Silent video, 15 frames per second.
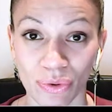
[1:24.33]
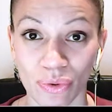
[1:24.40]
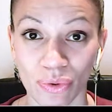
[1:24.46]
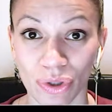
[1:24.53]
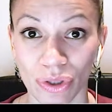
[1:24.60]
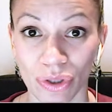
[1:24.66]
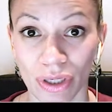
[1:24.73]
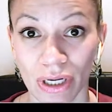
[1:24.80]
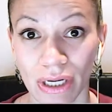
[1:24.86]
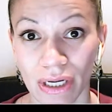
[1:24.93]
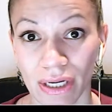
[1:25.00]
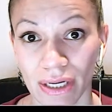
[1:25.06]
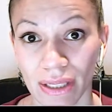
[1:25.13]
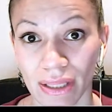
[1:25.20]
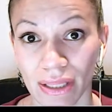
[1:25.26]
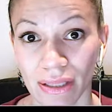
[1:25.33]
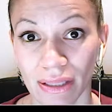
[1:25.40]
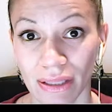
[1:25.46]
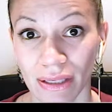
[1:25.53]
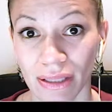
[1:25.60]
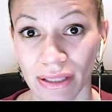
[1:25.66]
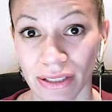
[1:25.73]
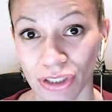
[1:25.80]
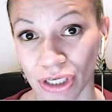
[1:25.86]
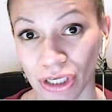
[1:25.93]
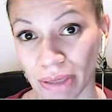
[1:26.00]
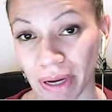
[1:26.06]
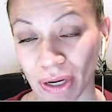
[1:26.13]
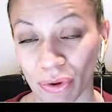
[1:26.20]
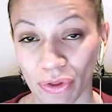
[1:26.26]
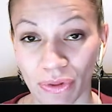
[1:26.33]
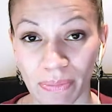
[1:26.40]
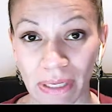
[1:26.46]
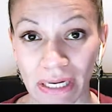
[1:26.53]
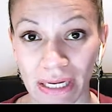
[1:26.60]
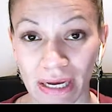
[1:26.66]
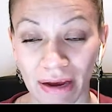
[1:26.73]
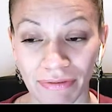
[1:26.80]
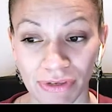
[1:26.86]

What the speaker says: or the JPEG or the PDF.